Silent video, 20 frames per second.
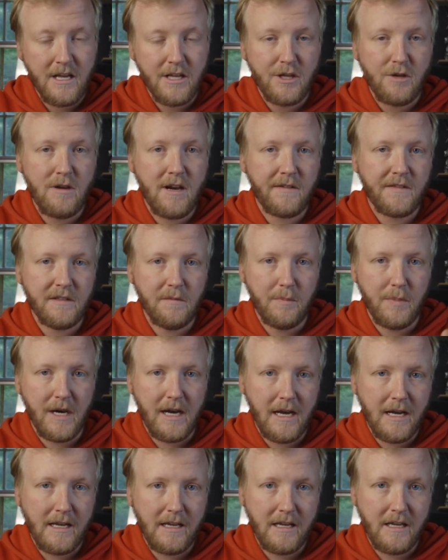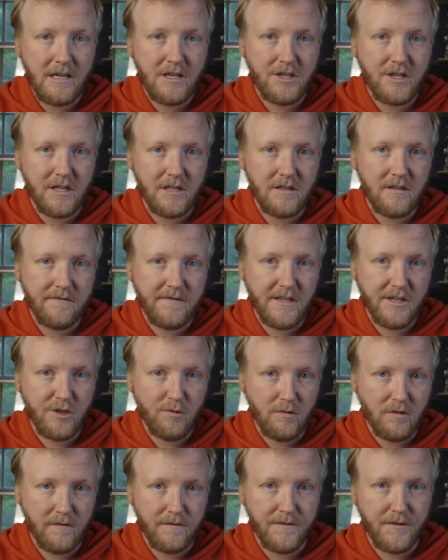You have to buy each
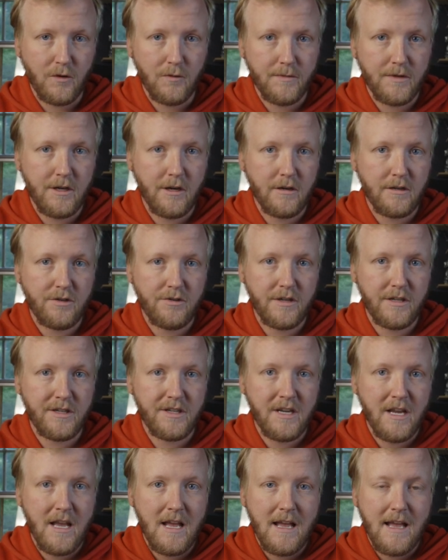individual film cartridge,